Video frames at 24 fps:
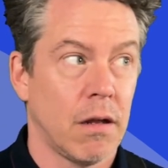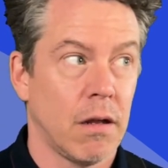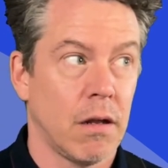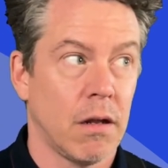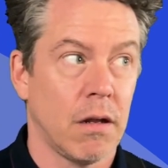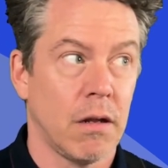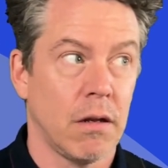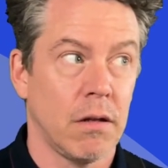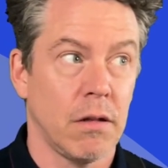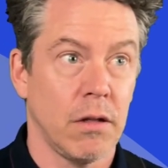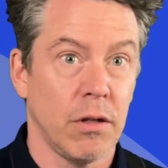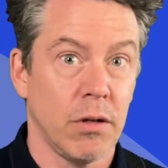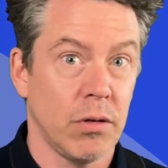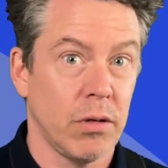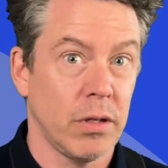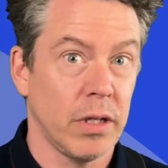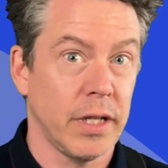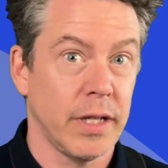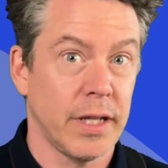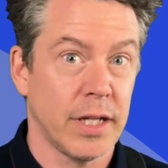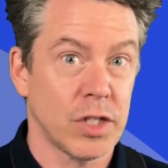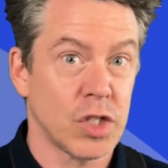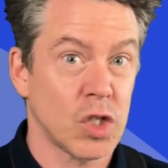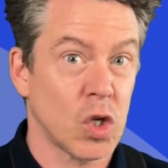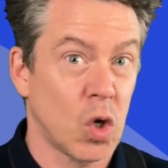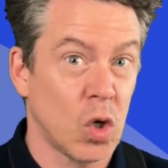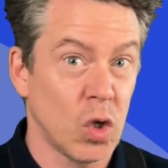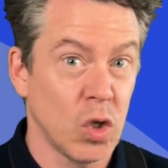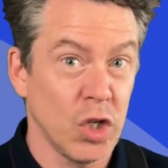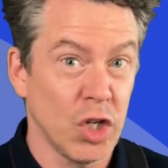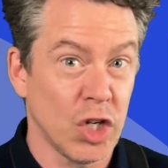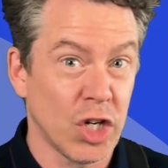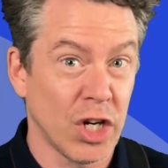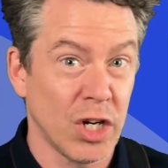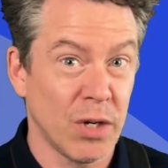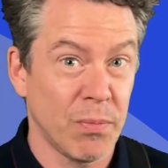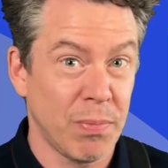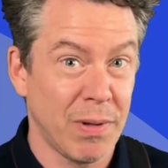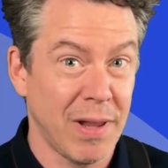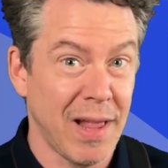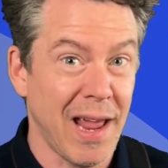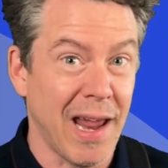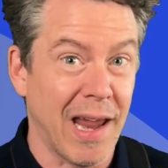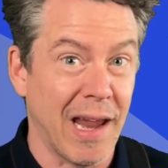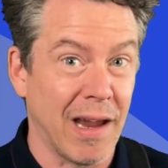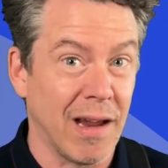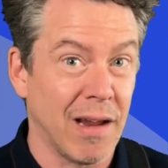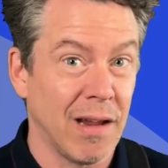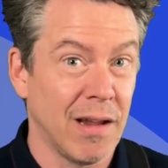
And literally that's all you're going to play.